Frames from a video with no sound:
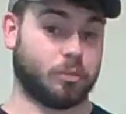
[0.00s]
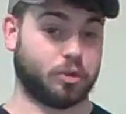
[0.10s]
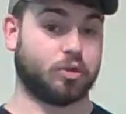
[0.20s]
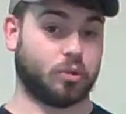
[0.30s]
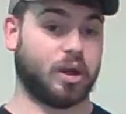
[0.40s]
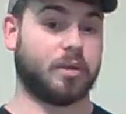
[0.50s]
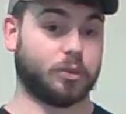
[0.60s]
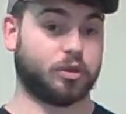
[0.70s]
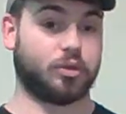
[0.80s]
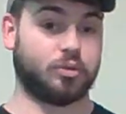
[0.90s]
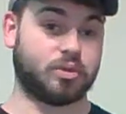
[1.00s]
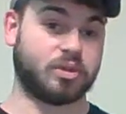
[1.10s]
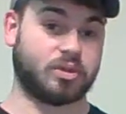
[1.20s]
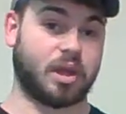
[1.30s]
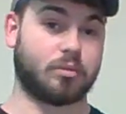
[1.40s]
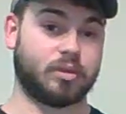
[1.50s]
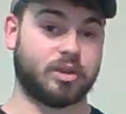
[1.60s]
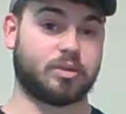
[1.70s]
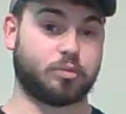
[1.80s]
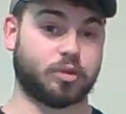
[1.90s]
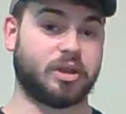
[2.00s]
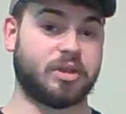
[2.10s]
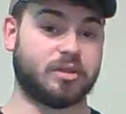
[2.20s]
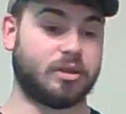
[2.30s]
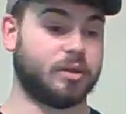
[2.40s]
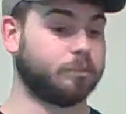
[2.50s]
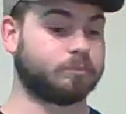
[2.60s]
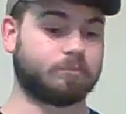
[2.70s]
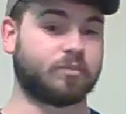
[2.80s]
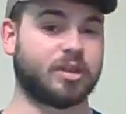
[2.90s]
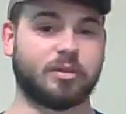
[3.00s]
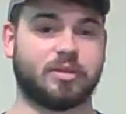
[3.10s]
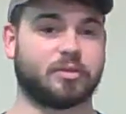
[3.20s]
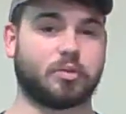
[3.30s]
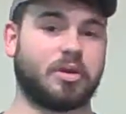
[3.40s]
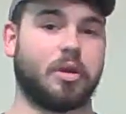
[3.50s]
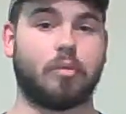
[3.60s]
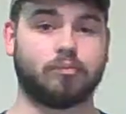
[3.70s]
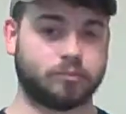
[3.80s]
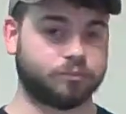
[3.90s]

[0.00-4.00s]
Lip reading: you were able to use a slide release pretty easily. This one, no.